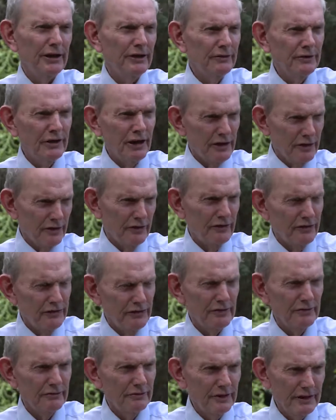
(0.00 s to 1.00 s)
knows,
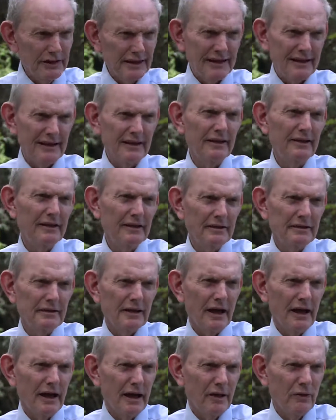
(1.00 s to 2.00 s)
really,
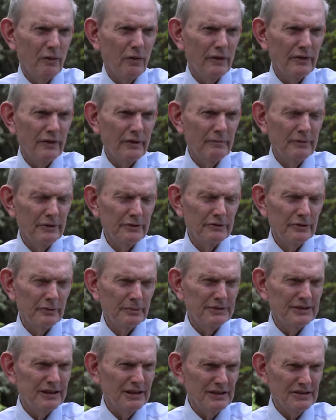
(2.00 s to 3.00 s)
uh, what the mineral
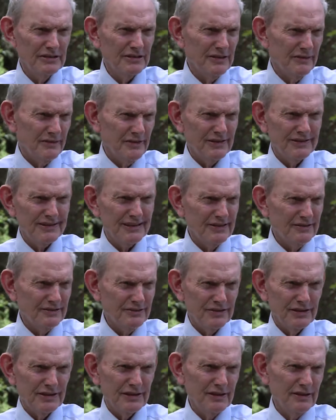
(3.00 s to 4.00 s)
potential of this
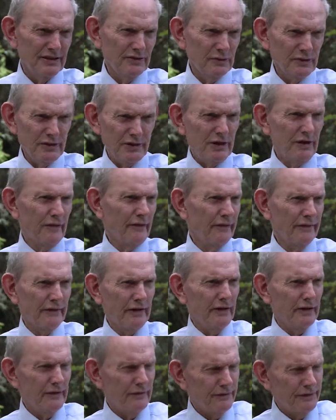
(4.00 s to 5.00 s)
country is. We know there's a
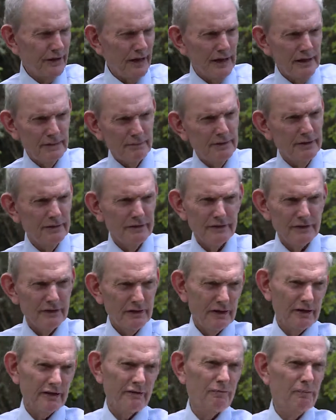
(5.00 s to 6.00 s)
lot of diamonds, a
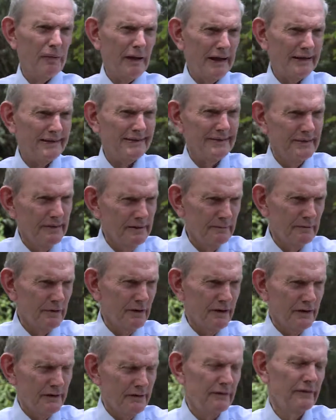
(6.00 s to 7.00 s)
lot of platinum, a
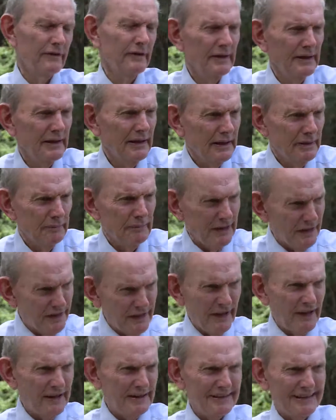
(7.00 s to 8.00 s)
lot of
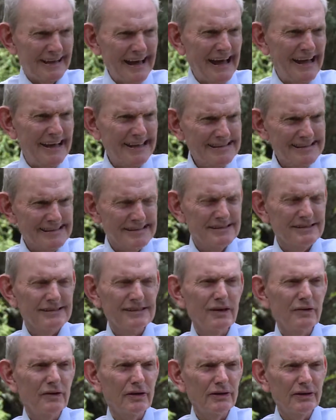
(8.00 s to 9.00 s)
methane gas and
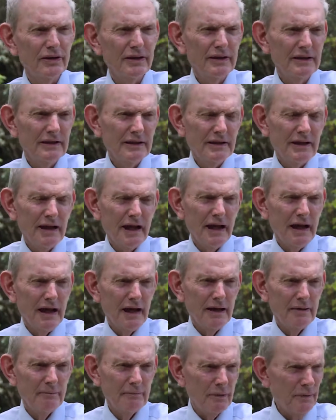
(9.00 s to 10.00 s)
so on
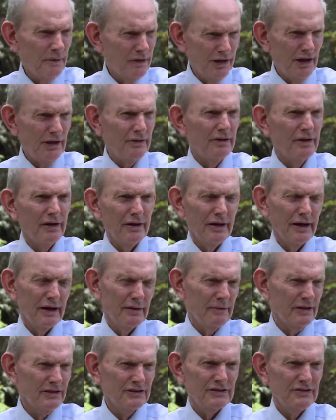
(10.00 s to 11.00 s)
um, but we don't know how
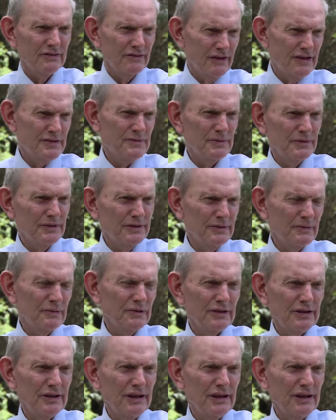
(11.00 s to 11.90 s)
much investment it would